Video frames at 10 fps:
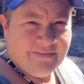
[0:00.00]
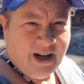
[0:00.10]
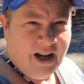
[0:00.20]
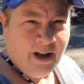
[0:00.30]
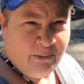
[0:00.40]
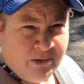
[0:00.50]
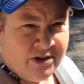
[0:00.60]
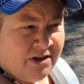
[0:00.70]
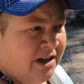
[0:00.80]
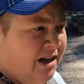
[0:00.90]
I'm
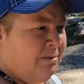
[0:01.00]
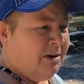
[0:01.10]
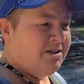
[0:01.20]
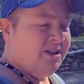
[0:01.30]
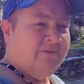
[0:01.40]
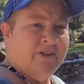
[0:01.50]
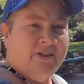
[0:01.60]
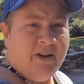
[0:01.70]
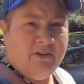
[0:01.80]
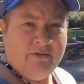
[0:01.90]
getting myself a
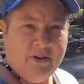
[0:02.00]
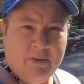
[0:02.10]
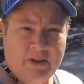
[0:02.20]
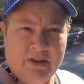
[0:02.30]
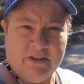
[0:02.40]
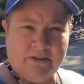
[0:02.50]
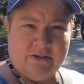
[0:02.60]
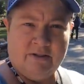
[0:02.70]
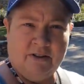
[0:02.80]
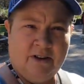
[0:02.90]
selfie with
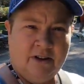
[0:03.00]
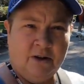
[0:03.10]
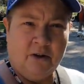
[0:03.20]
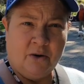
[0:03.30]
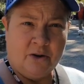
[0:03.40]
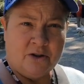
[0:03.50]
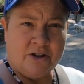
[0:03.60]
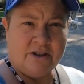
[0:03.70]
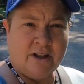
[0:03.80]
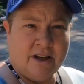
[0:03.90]
this
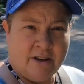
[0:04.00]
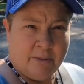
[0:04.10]
gorgeous thing in the